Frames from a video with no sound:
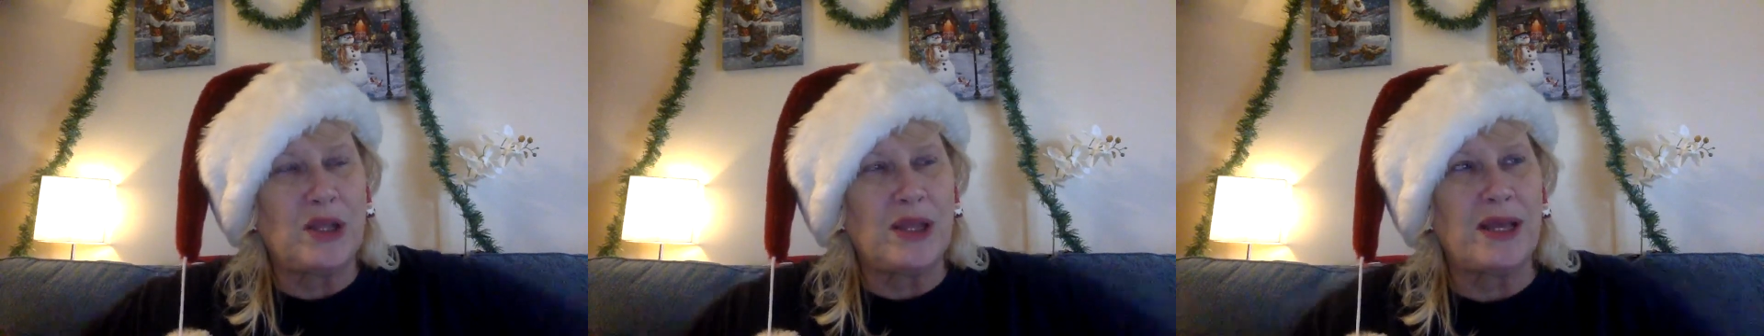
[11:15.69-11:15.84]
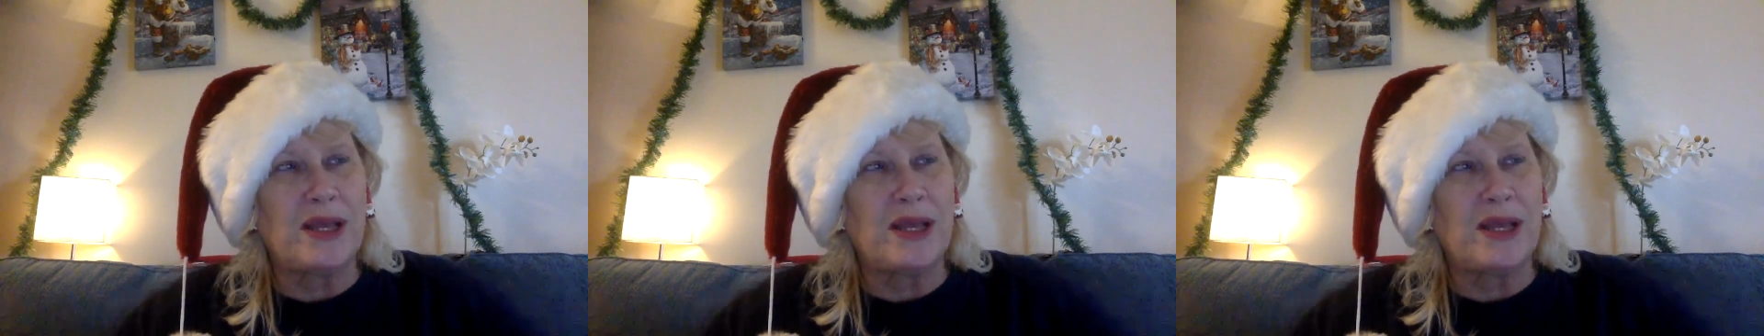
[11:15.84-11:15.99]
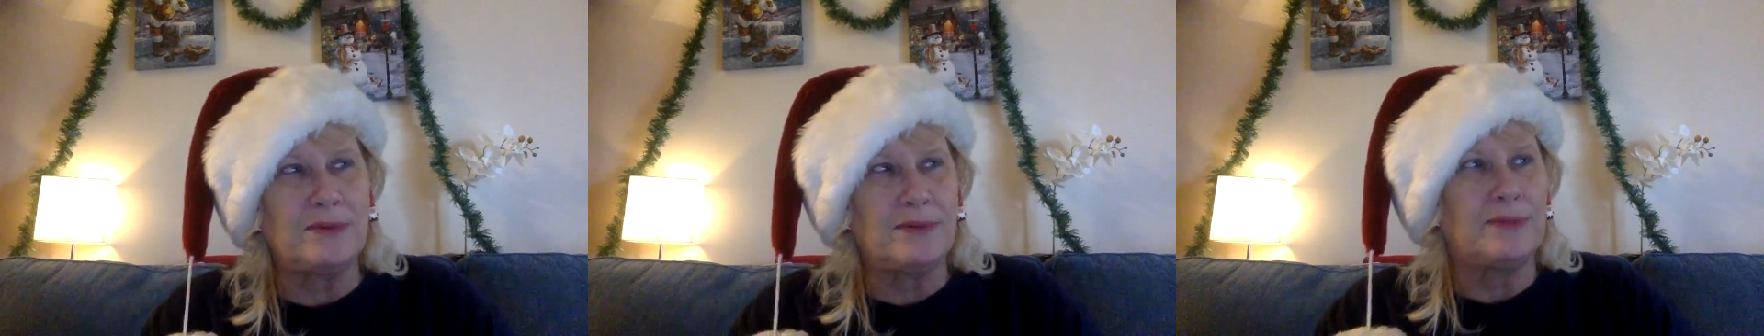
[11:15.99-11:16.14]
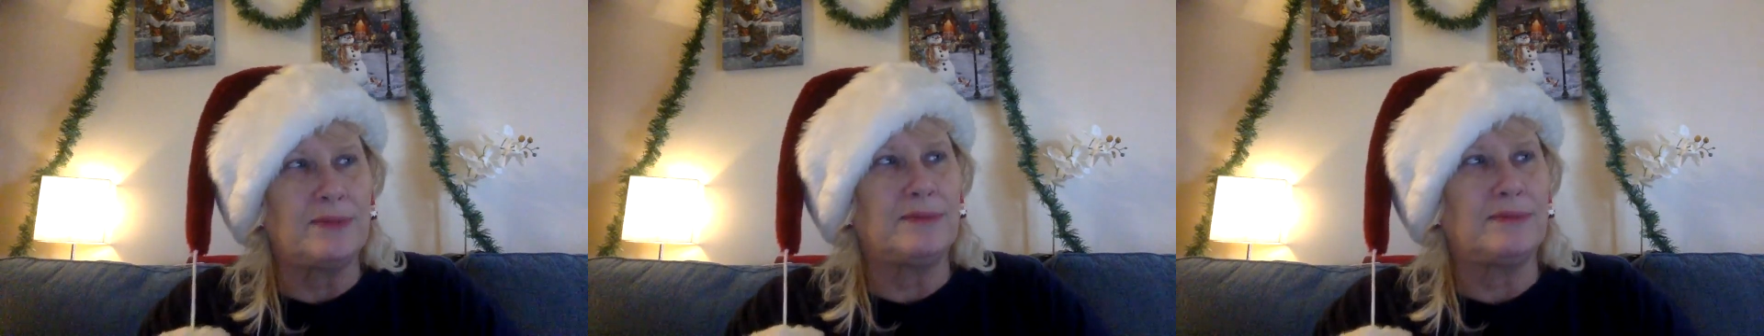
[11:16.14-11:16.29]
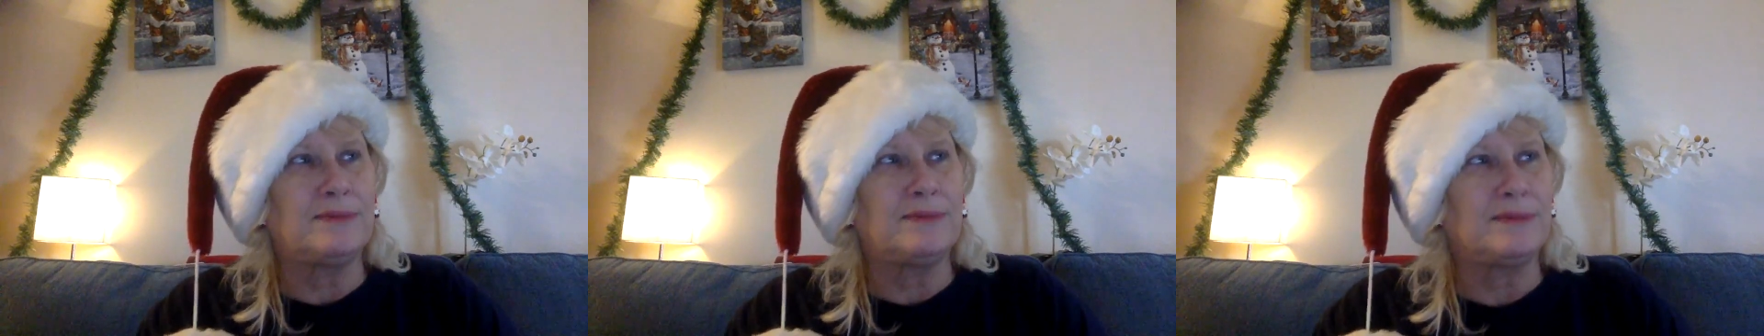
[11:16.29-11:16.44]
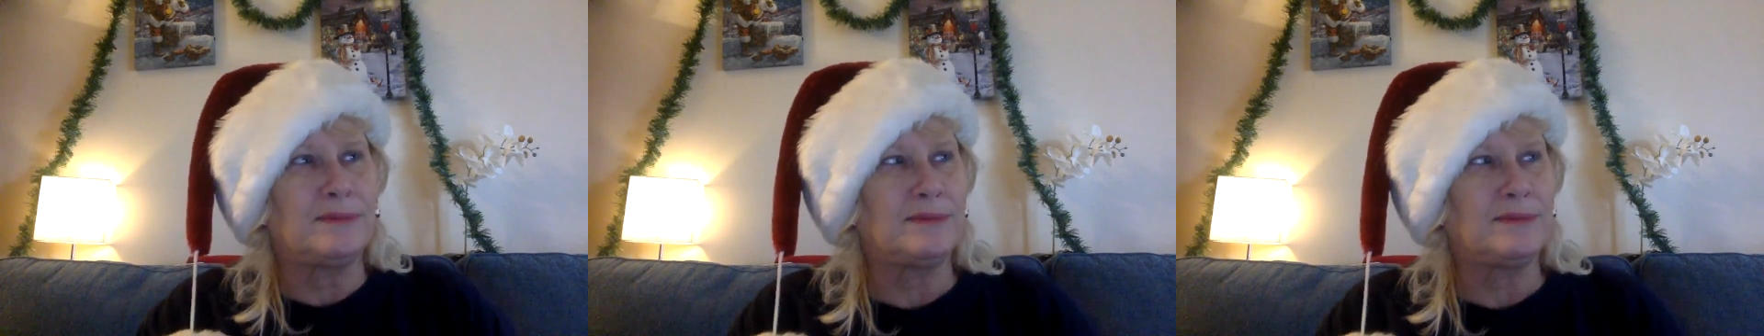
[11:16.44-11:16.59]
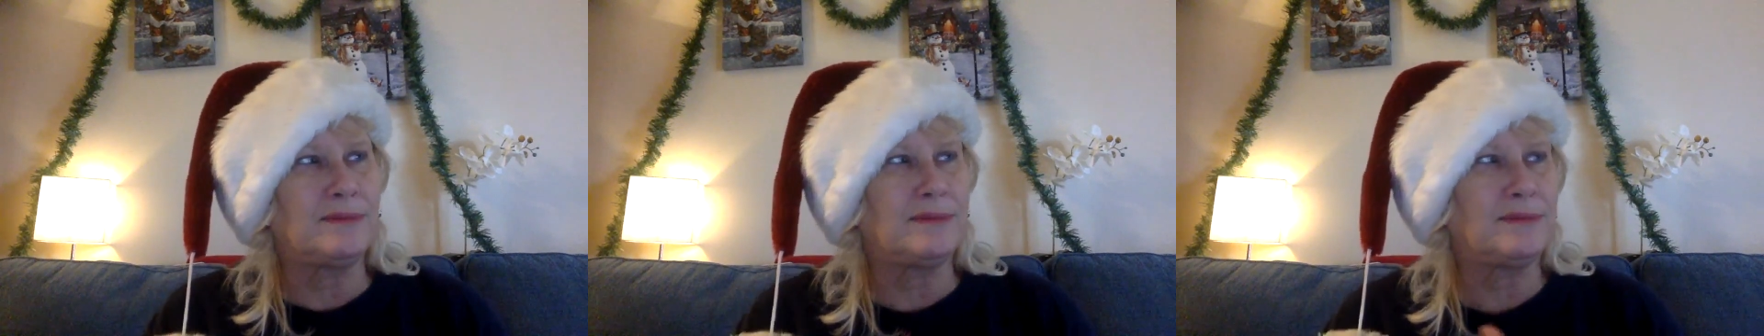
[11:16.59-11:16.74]
that
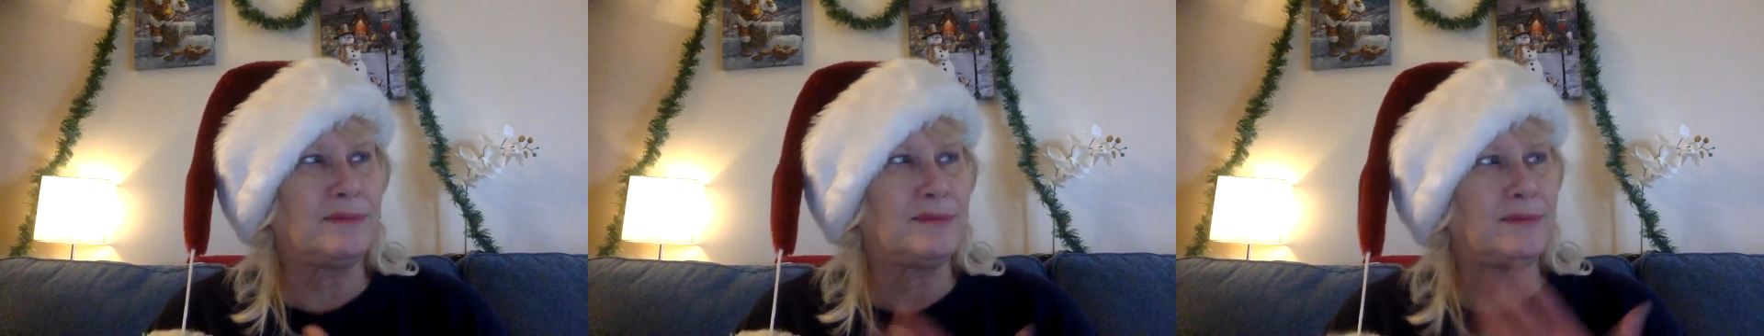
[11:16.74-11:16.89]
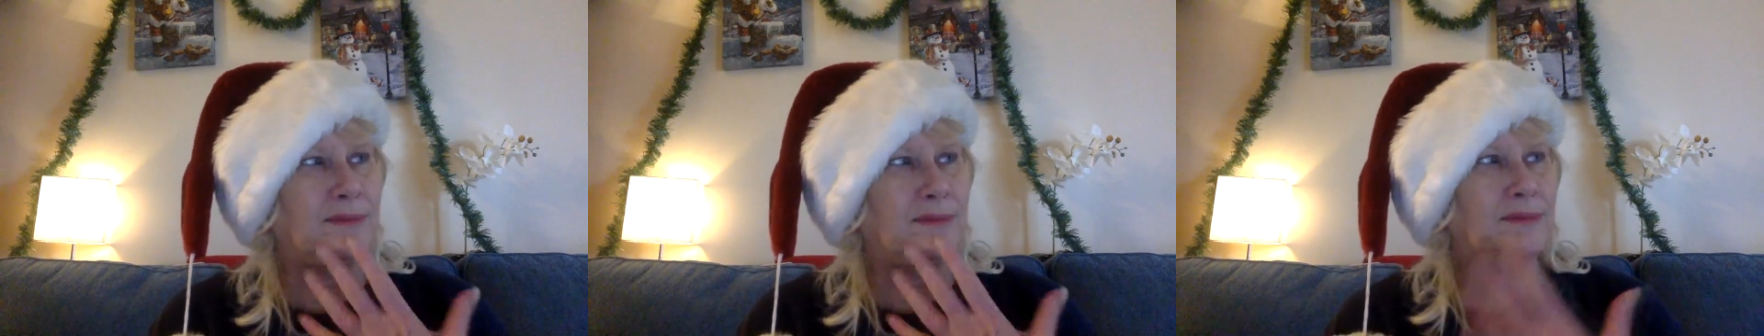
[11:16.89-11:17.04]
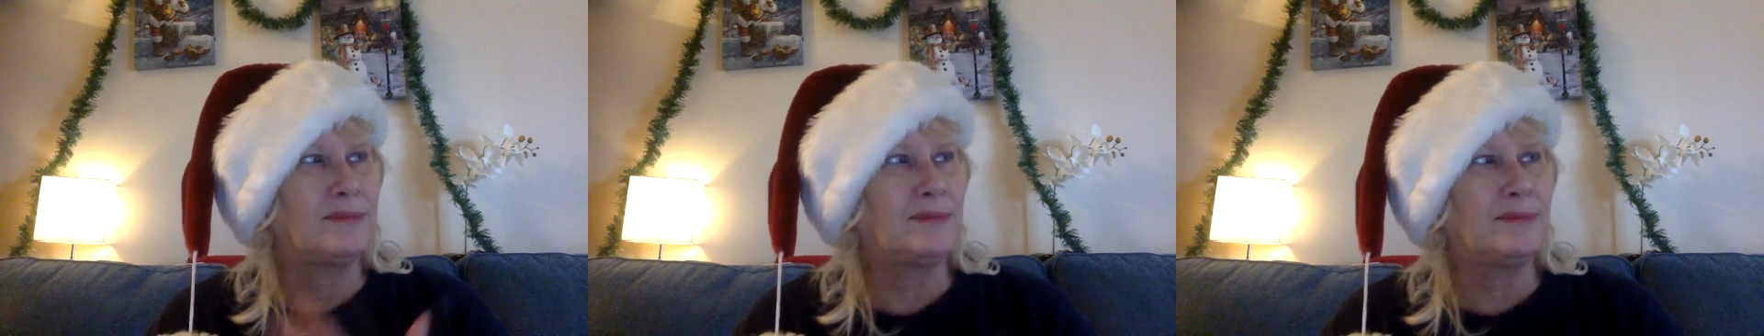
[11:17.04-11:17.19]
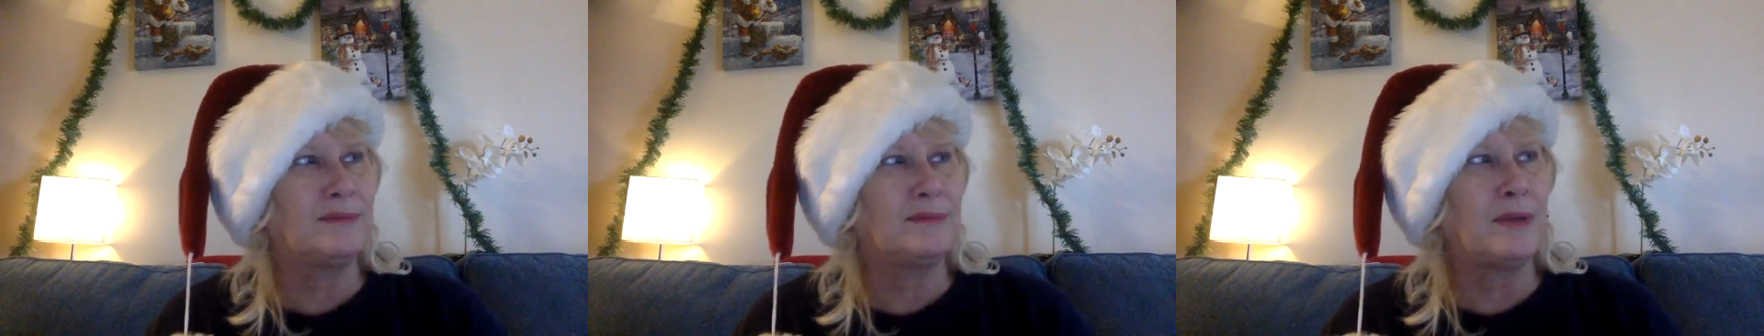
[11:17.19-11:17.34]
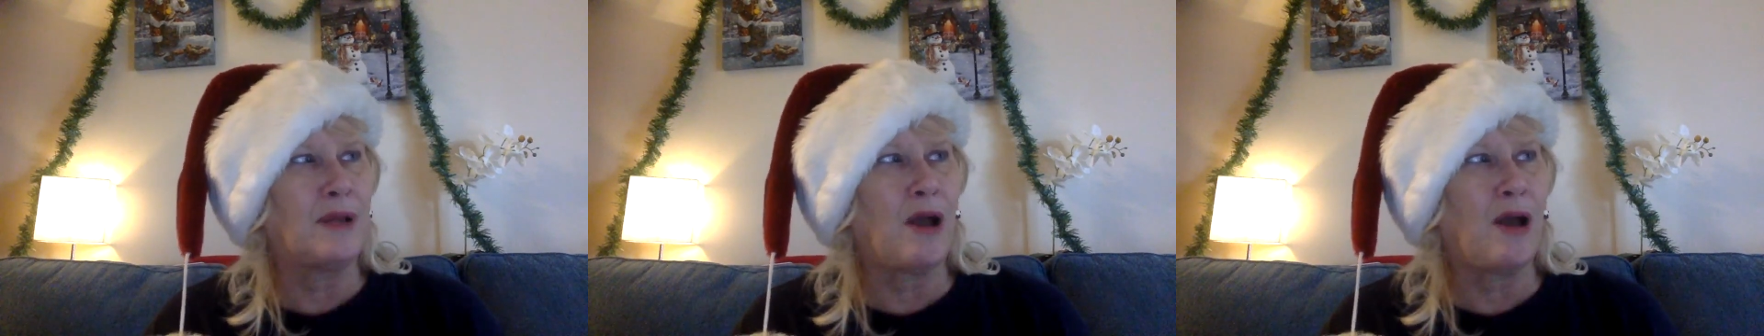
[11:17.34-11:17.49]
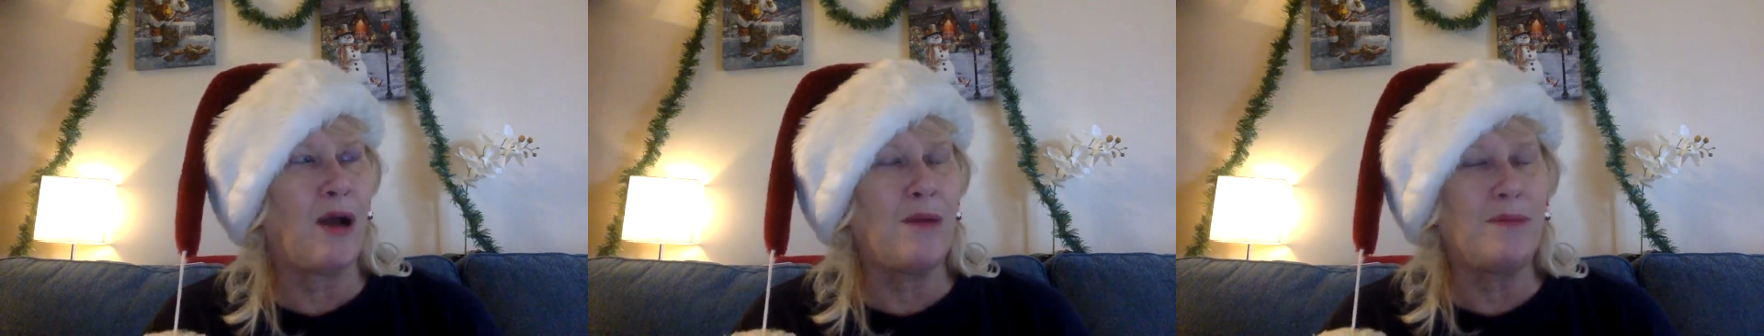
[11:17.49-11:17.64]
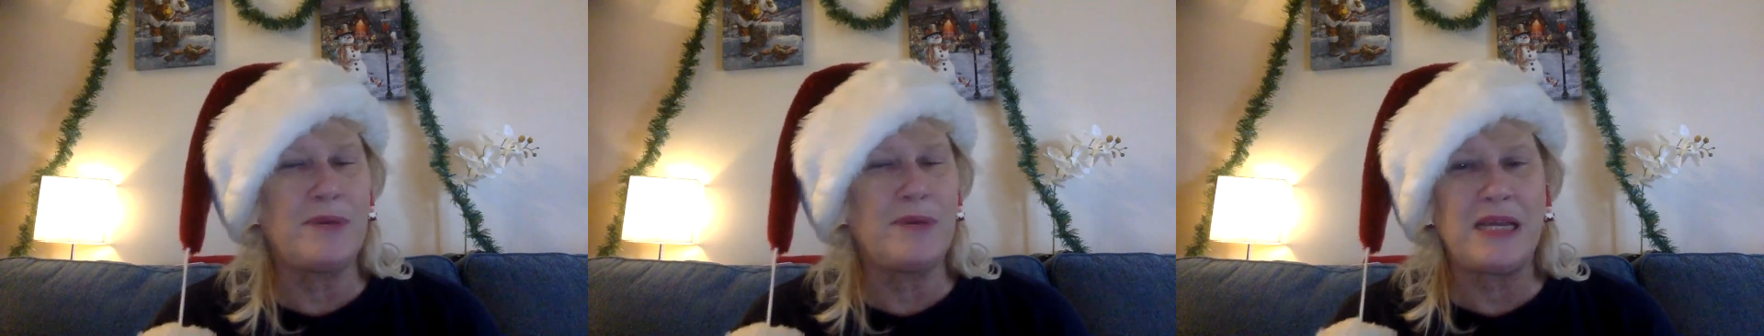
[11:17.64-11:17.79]

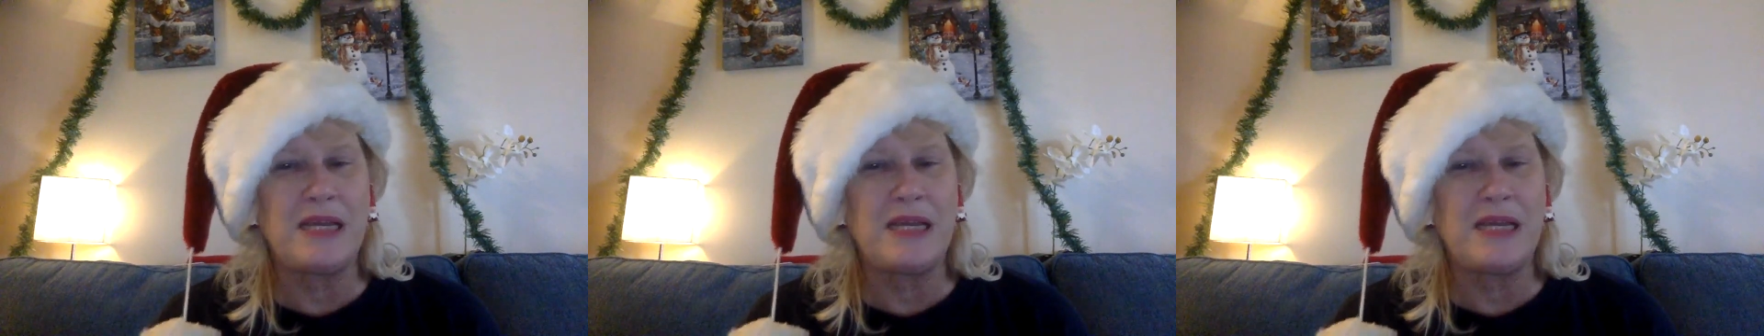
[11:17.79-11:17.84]
Omni